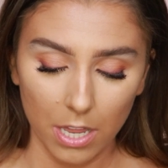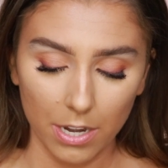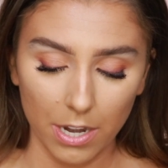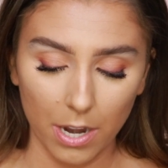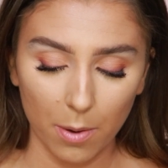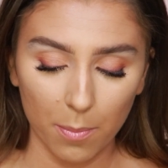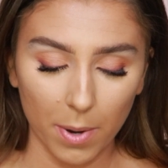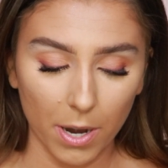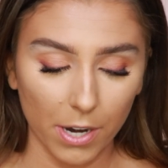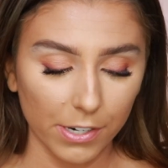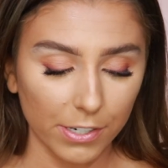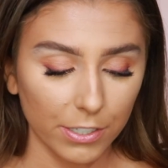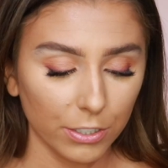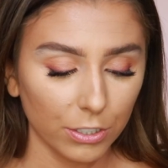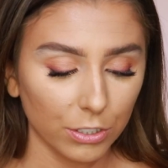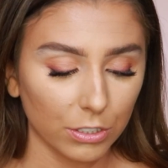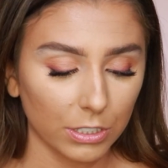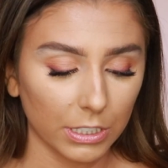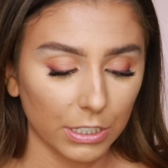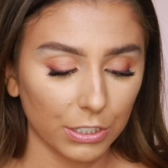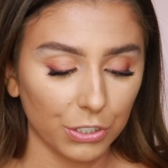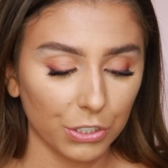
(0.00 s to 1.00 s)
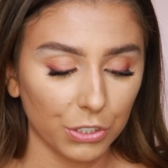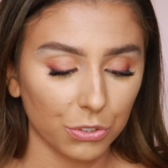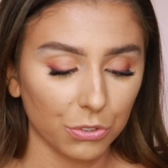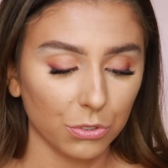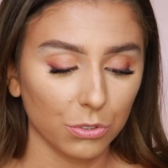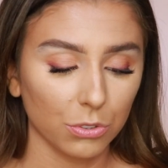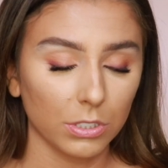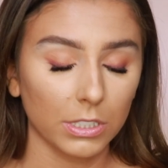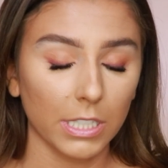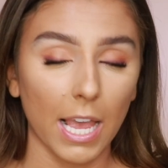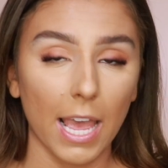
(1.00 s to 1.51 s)
Now Mario did
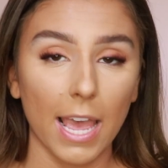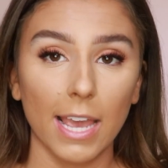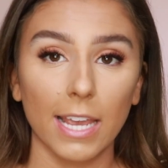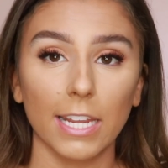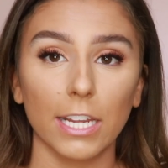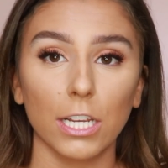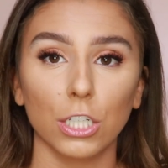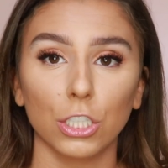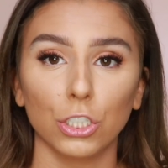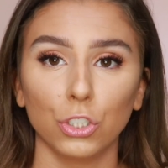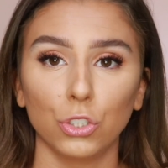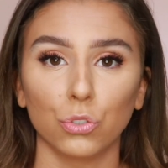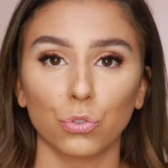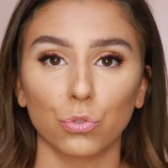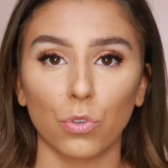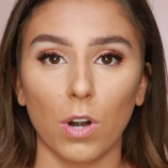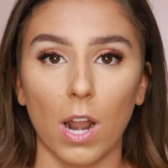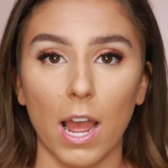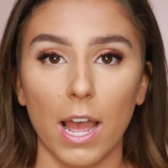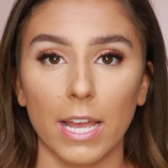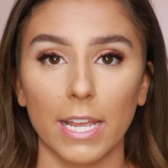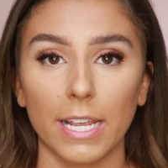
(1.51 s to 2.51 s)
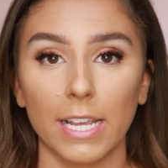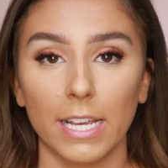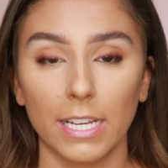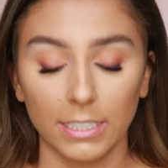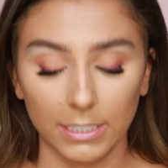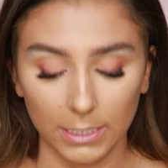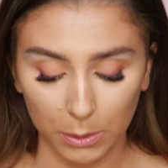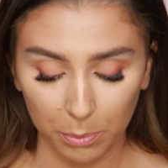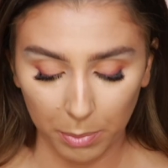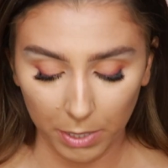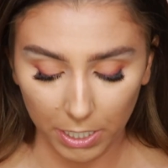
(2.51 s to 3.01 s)
use a dry
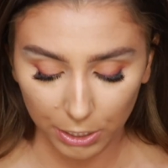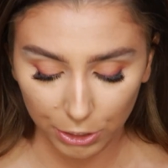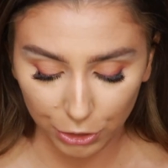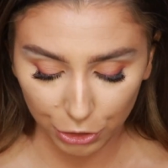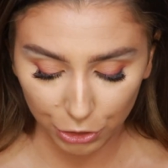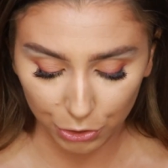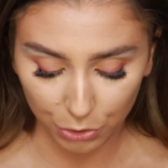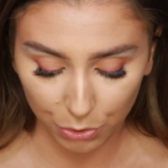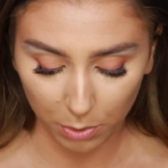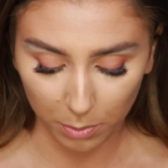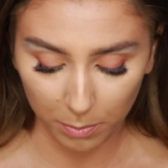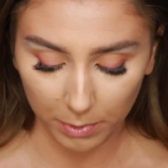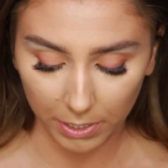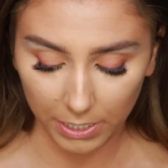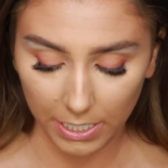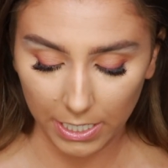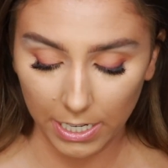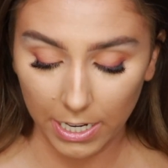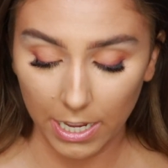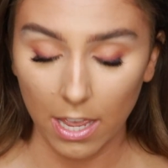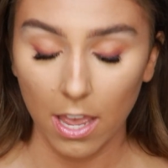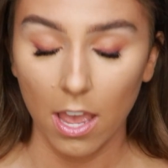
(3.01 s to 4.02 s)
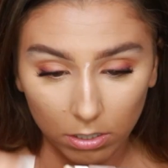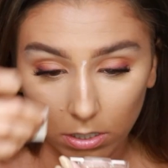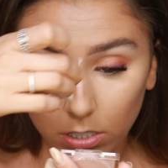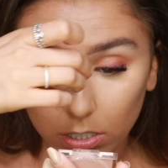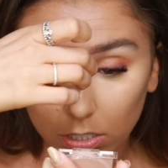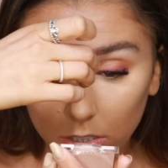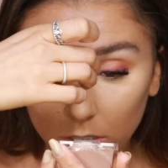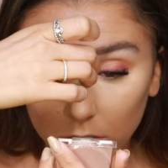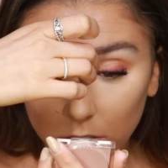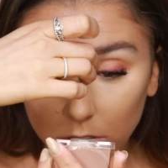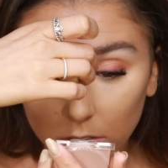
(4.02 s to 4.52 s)
sponge. Normally
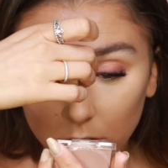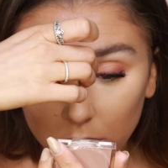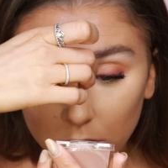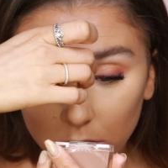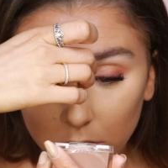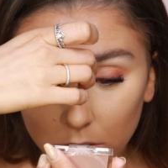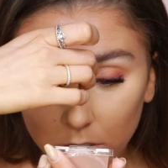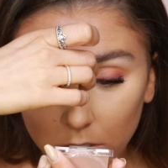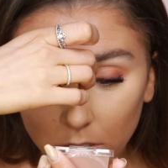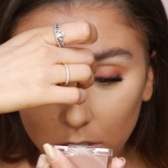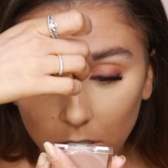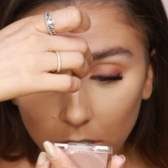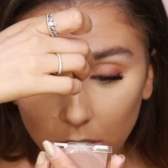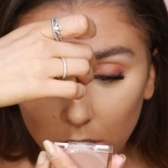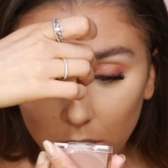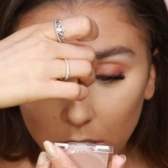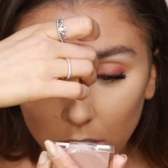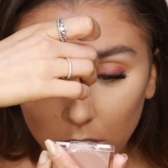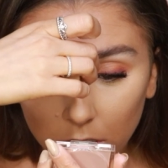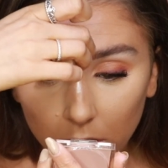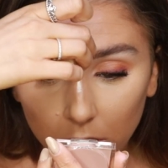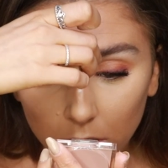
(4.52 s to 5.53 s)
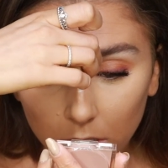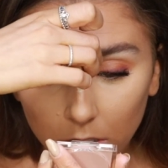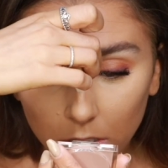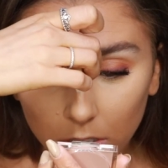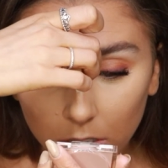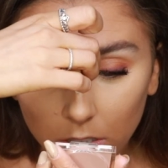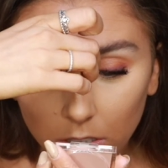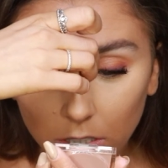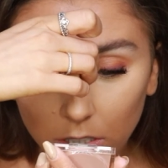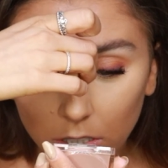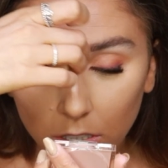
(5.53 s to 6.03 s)
I and many
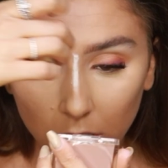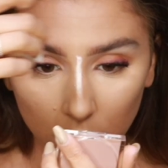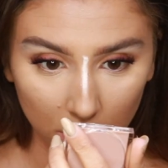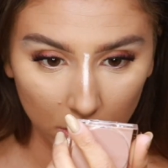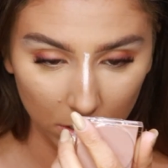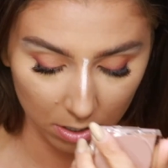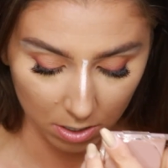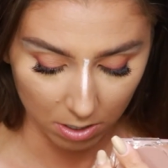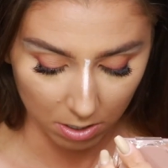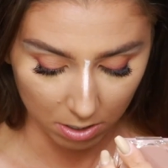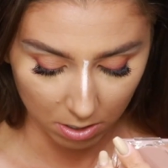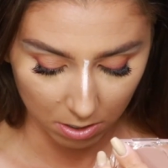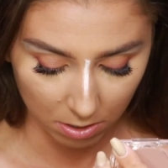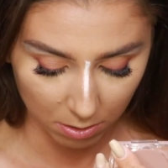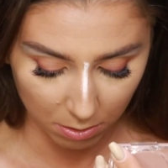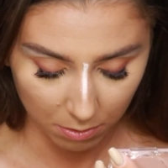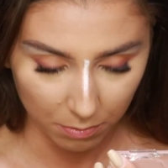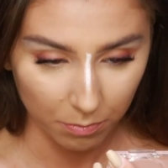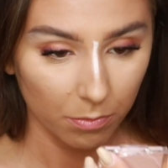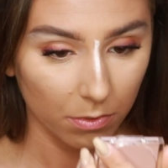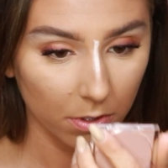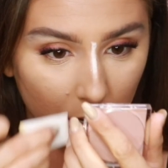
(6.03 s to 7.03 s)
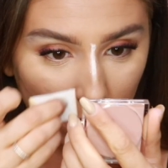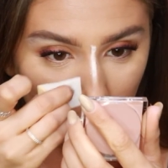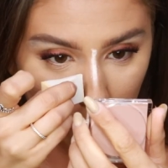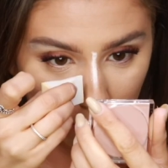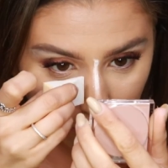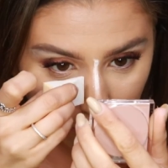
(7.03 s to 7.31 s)
other people like to go in with